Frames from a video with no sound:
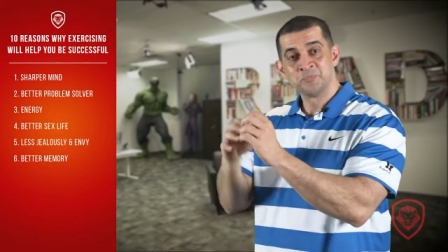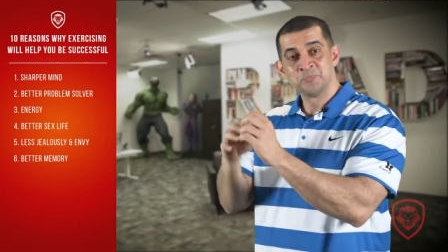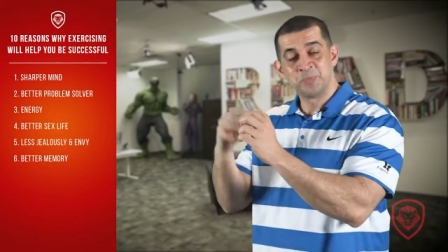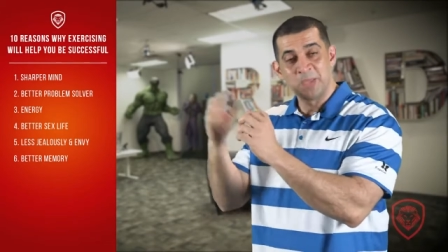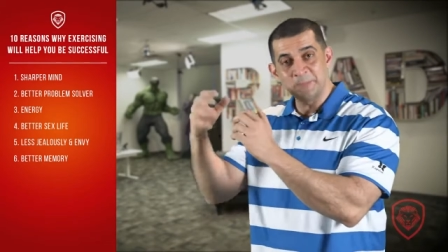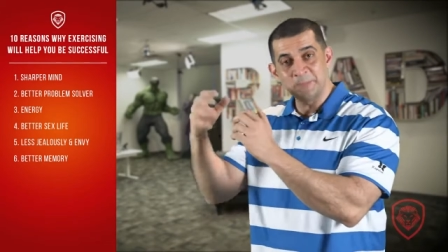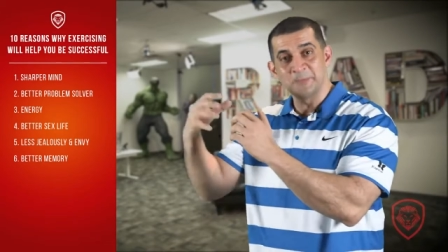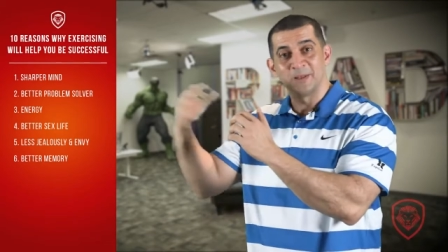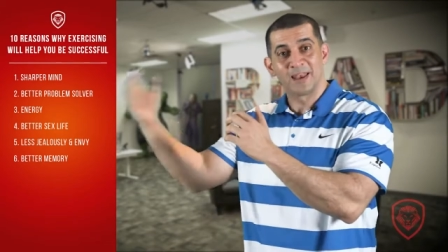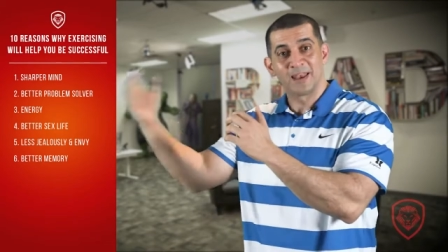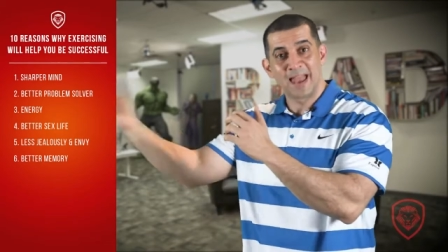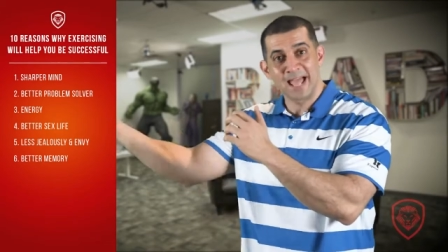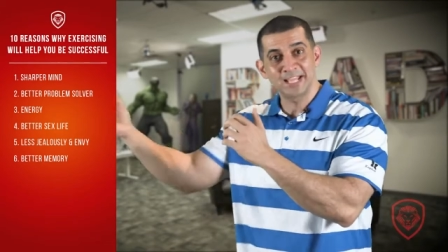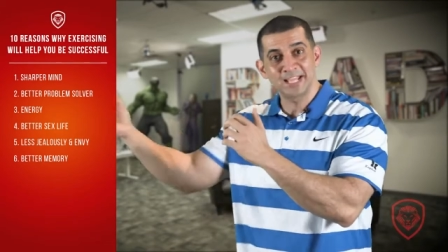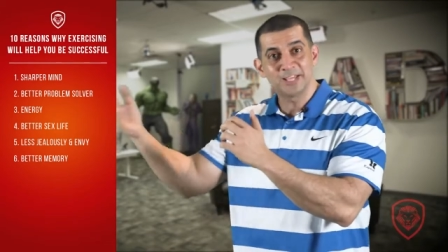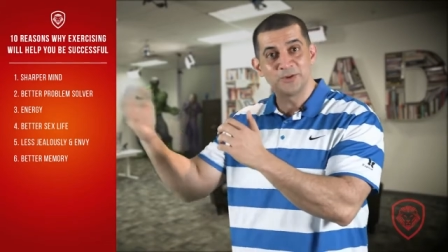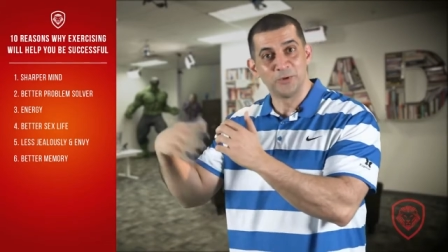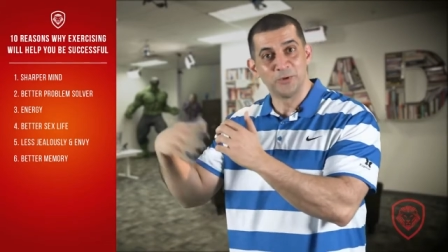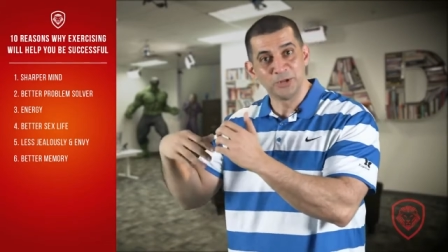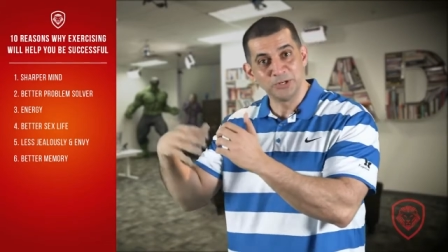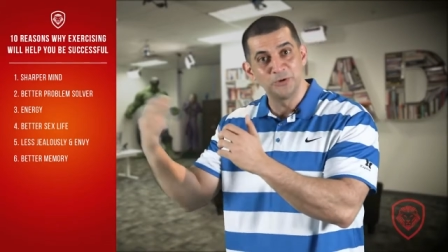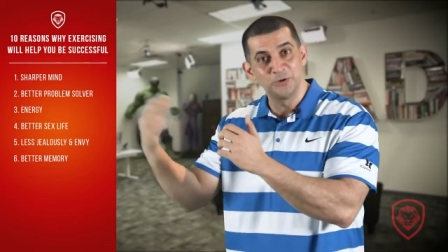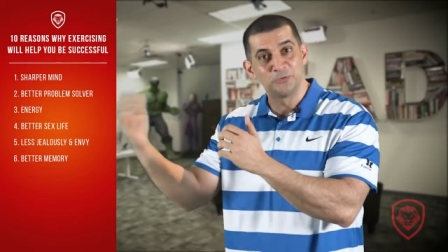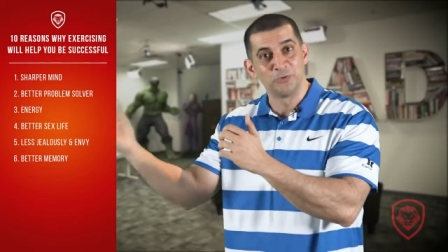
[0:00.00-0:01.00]
People like
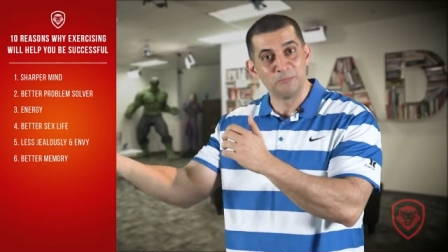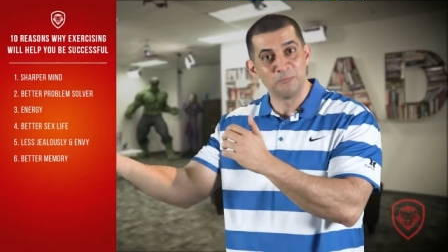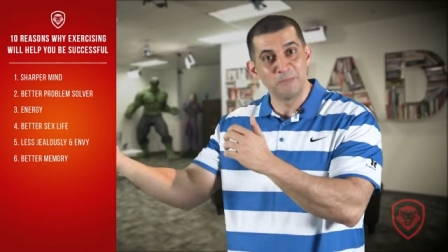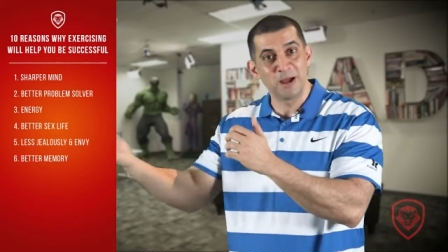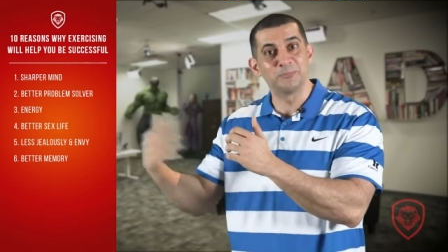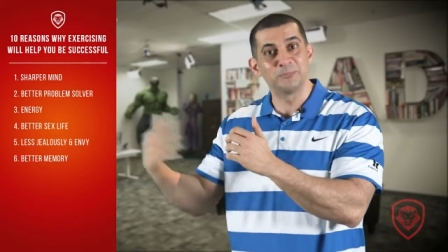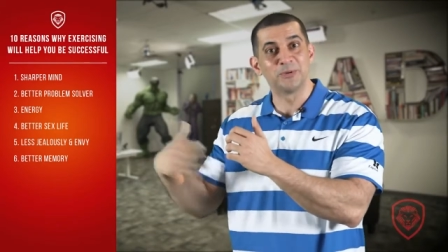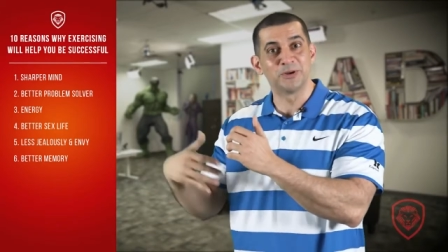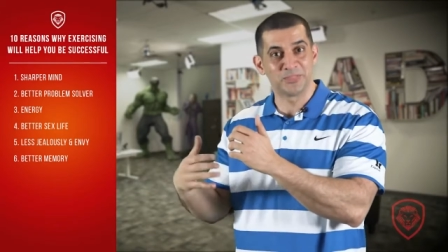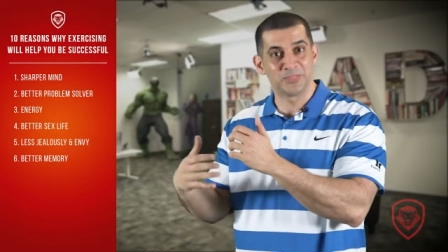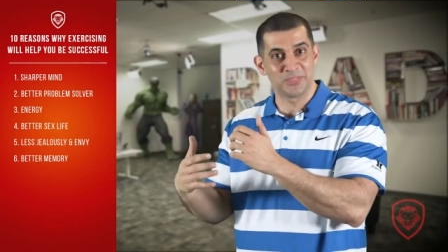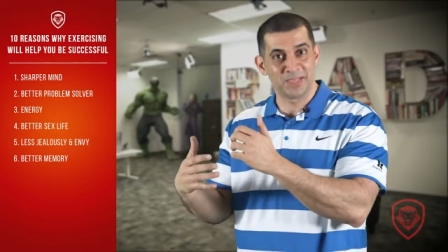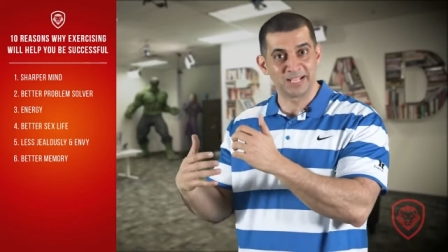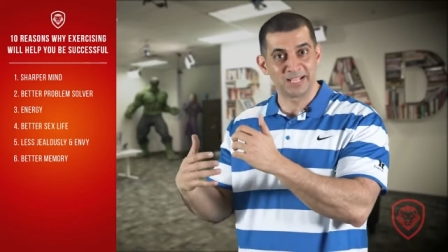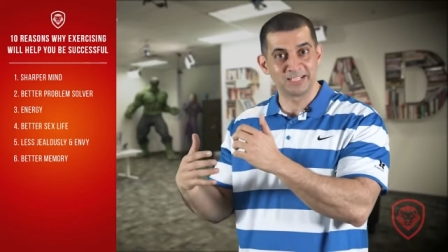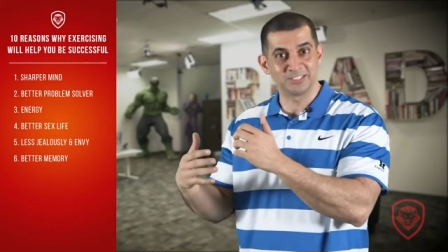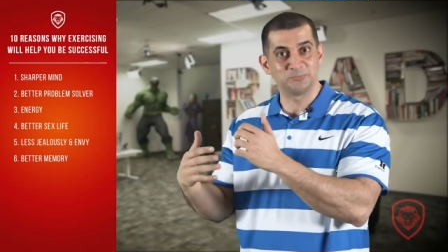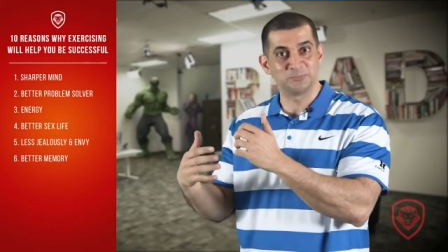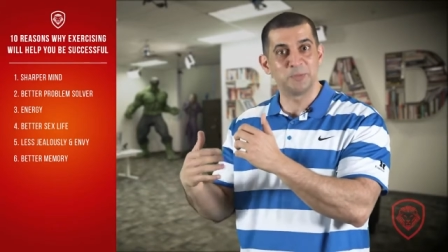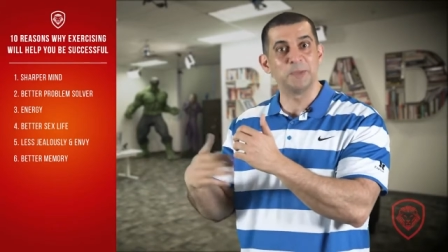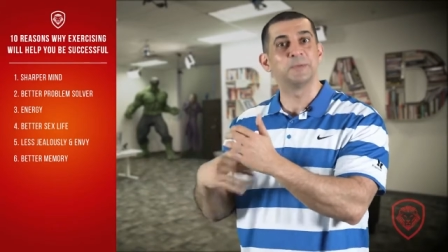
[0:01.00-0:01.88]
you when you remember things.